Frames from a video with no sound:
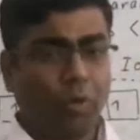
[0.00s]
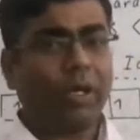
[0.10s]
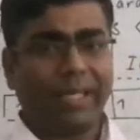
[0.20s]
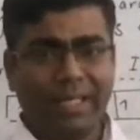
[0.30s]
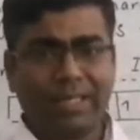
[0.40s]

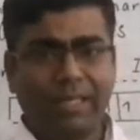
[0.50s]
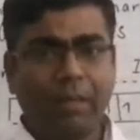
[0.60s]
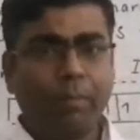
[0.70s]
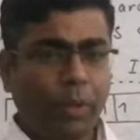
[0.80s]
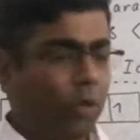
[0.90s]
not
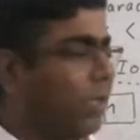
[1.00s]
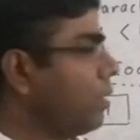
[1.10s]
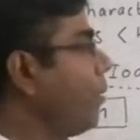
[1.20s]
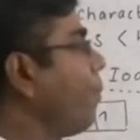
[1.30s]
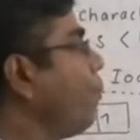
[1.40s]
easy
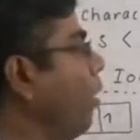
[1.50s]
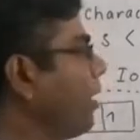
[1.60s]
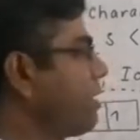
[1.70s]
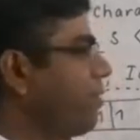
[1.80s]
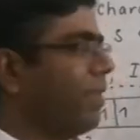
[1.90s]
because
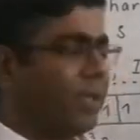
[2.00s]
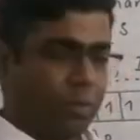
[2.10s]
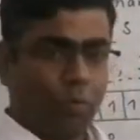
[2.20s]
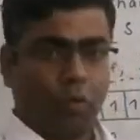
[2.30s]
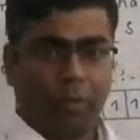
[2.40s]
bond strength
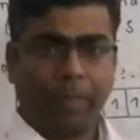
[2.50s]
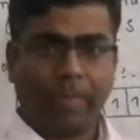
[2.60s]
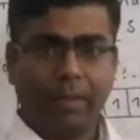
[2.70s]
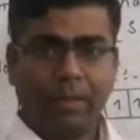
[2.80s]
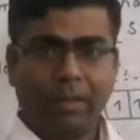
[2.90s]
is low.